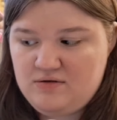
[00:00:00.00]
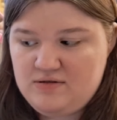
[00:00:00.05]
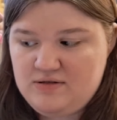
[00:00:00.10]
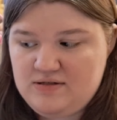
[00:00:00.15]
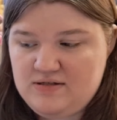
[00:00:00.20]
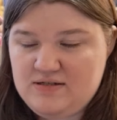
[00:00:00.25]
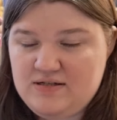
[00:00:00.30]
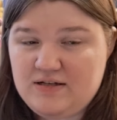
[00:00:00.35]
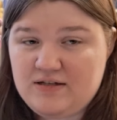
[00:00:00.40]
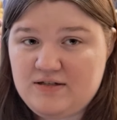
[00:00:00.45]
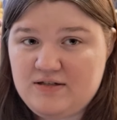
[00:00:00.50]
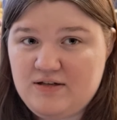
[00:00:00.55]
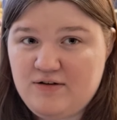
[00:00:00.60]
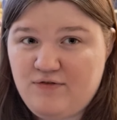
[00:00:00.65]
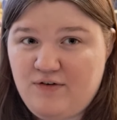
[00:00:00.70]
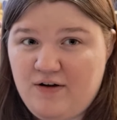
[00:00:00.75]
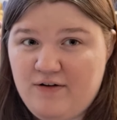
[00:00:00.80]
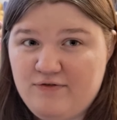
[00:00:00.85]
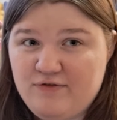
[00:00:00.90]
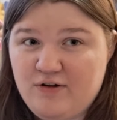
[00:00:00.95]

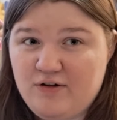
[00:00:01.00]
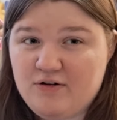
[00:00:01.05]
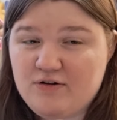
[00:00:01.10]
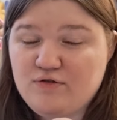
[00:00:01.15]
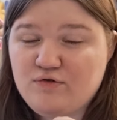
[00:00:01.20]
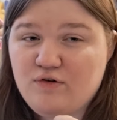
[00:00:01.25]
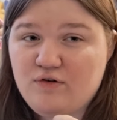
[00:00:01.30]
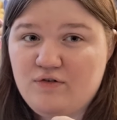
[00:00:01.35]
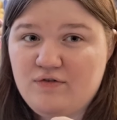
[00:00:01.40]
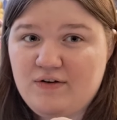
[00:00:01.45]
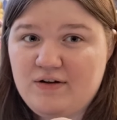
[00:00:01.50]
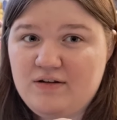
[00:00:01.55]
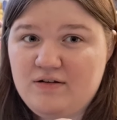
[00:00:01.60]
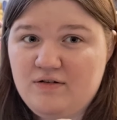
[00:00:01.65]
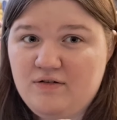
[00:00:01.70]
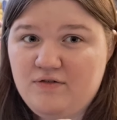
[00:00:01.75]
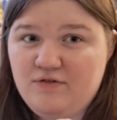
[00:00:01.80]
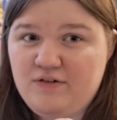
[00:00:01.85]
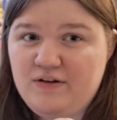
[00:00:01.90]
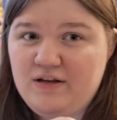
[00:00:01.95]
$65 from a
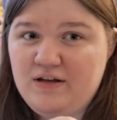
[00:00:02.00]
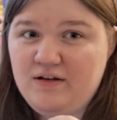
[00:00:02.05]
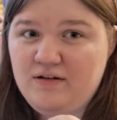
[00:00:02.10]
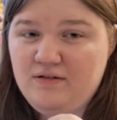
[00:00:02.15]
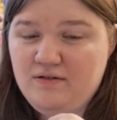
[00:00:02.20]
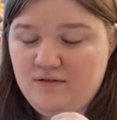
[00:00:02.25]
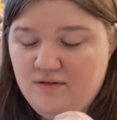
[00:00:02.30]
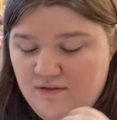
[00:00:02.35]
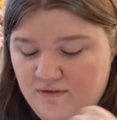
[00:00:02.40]
vendor fee.